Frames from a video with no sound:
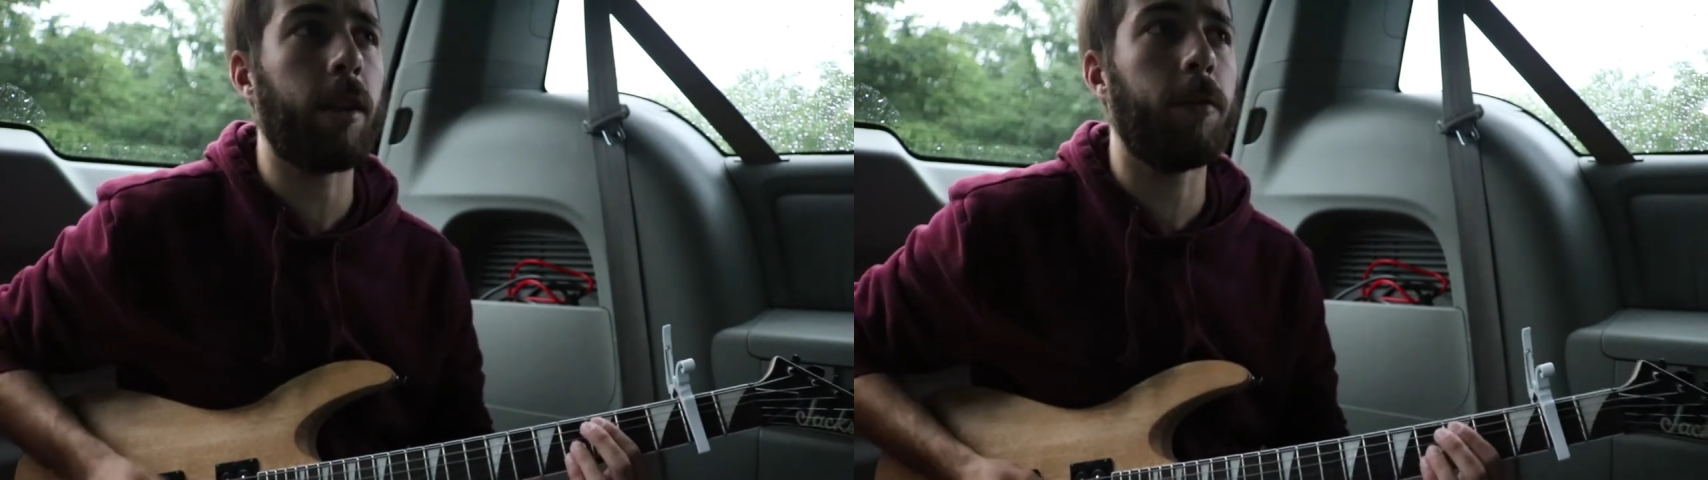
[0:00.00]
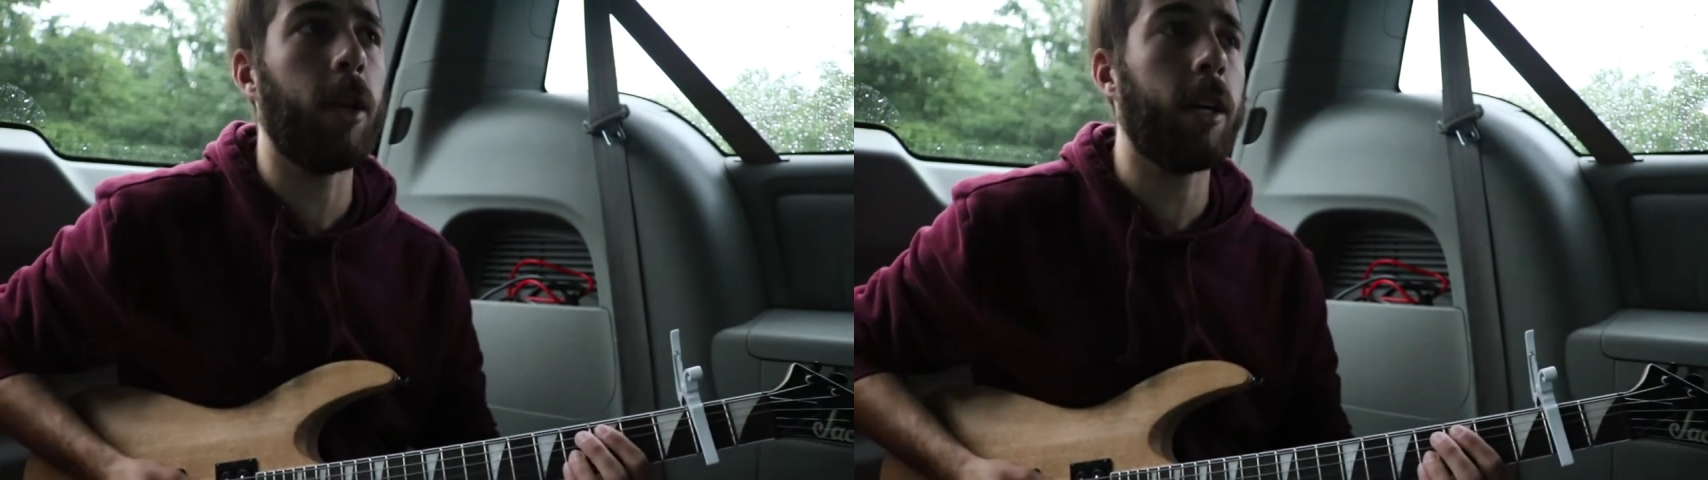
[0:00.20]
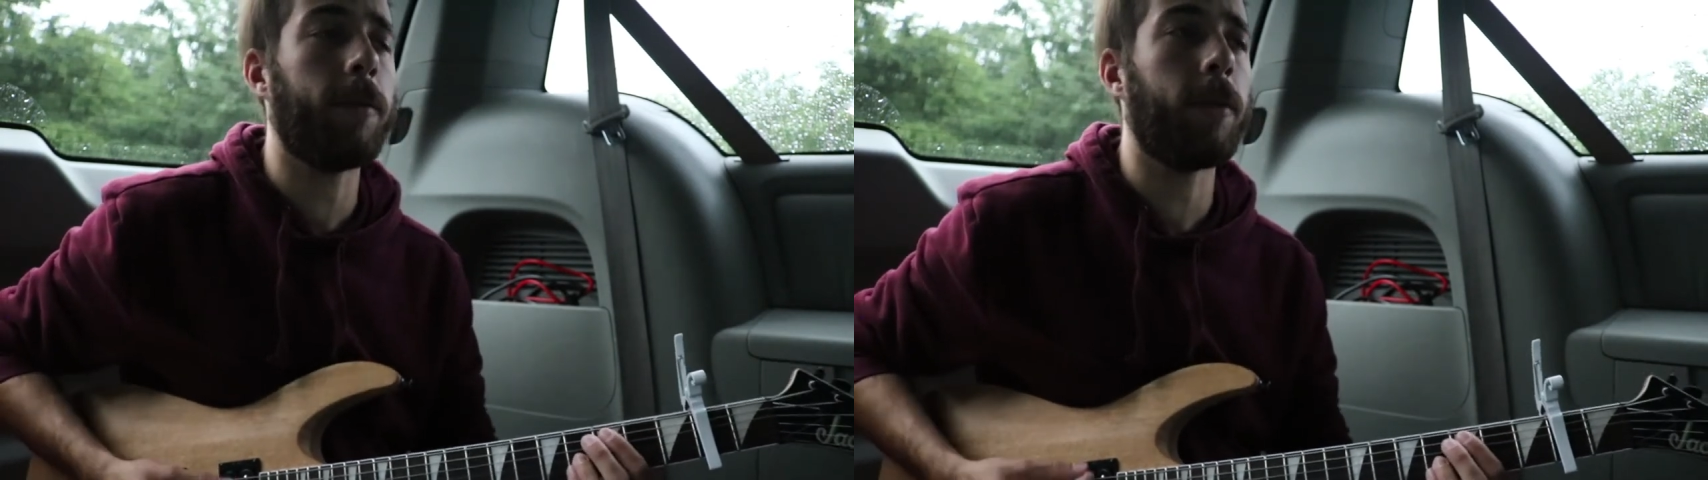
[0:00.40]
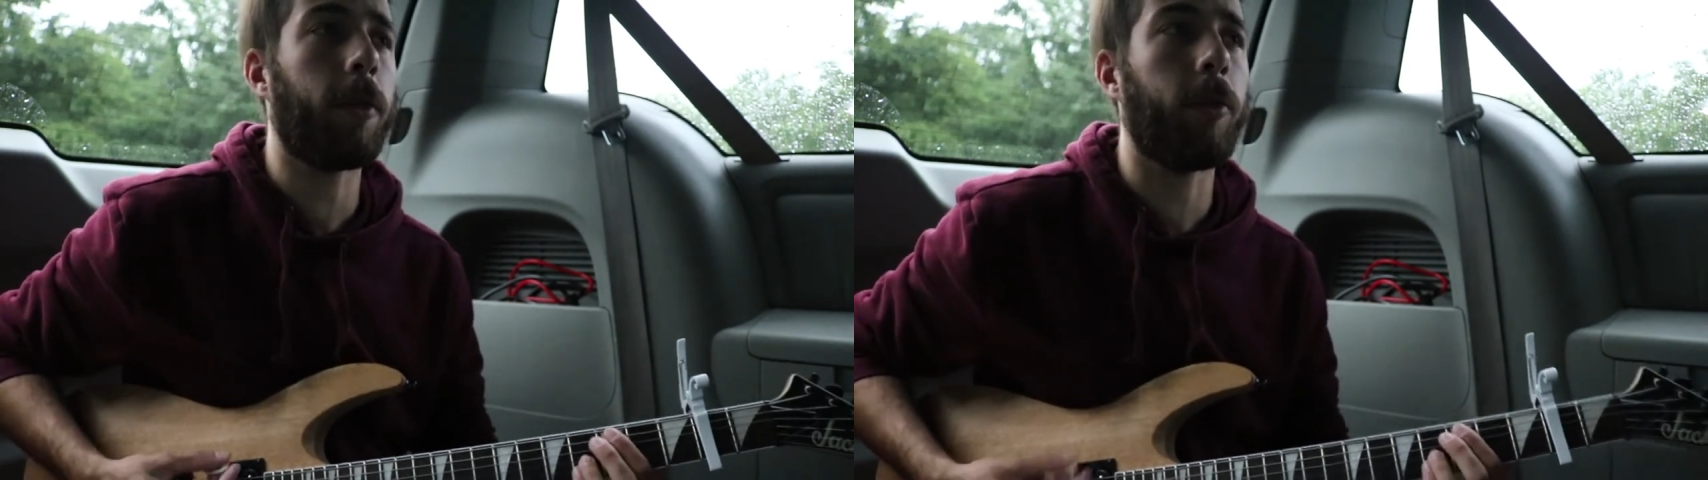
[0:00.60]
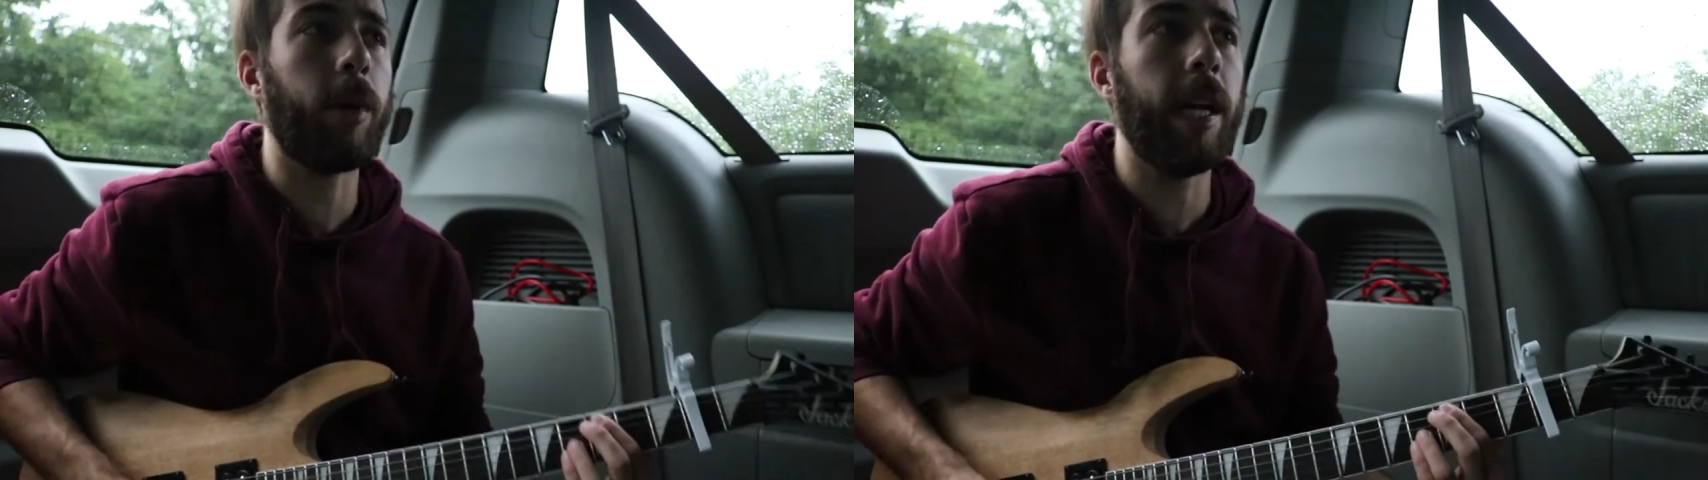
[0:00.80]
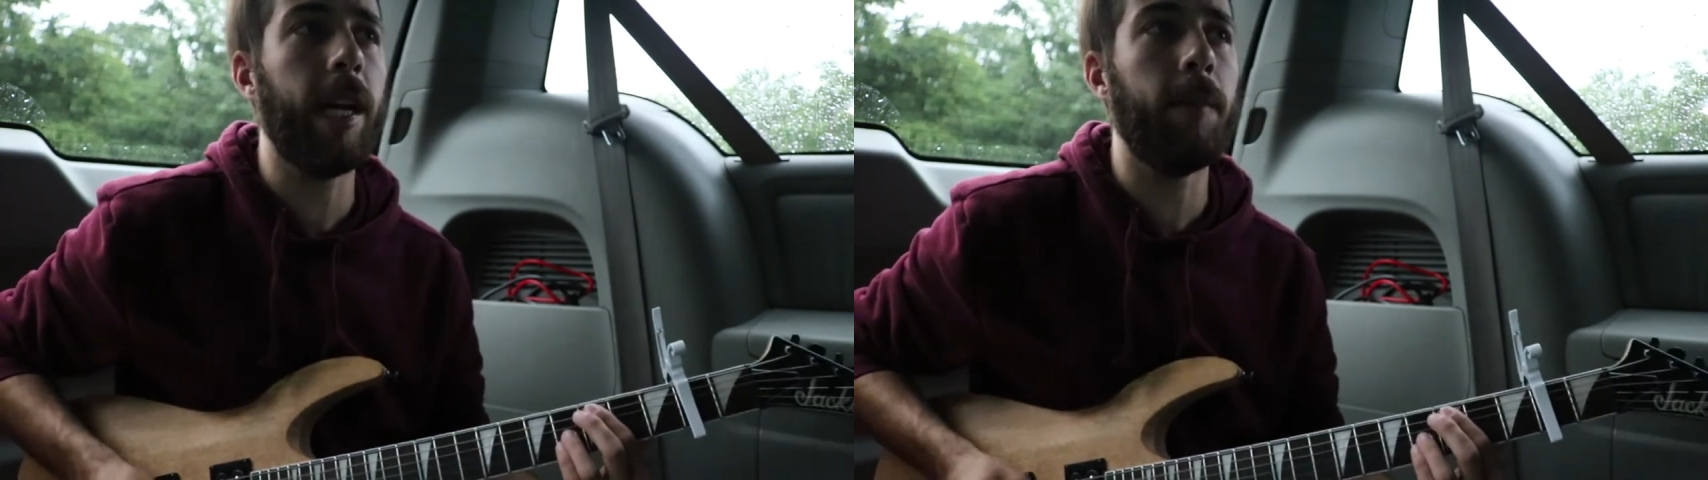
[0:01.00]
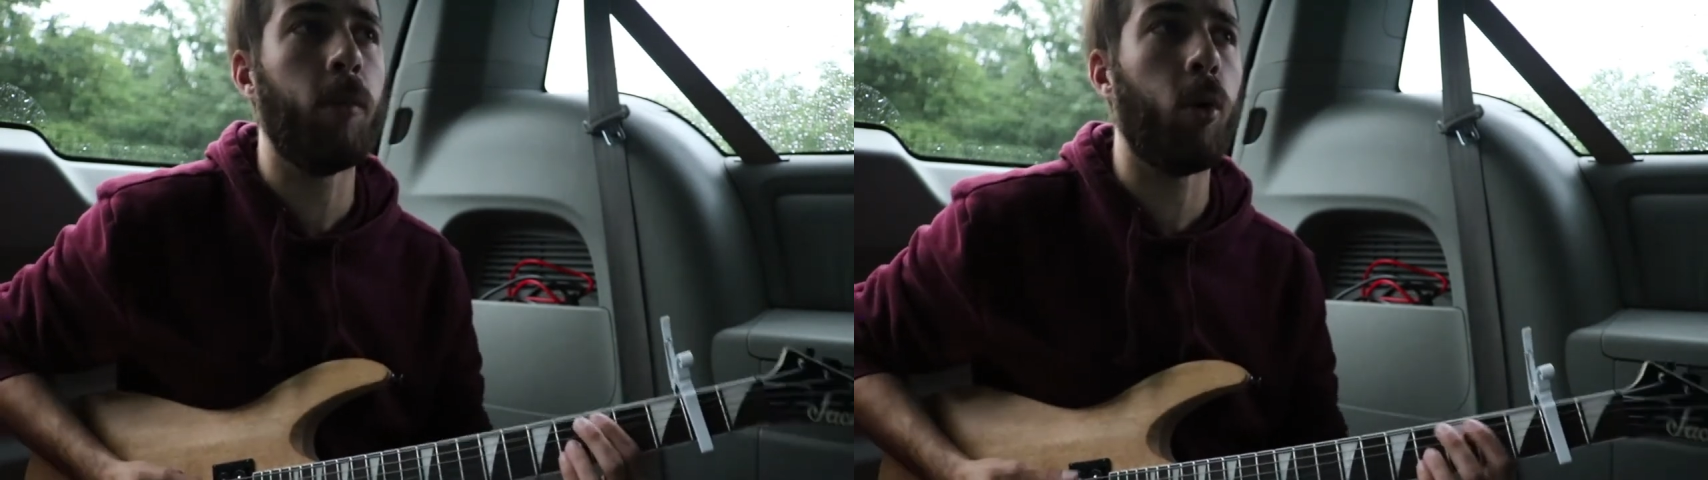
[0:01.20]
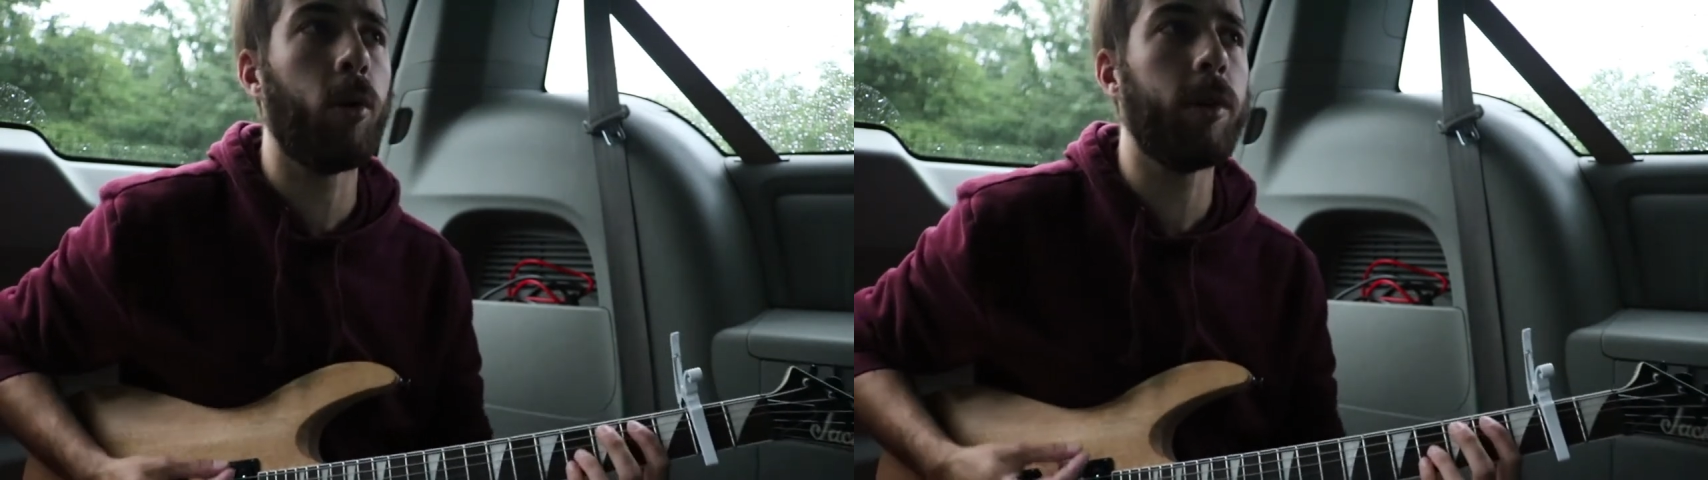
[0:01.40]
of luck for 3 more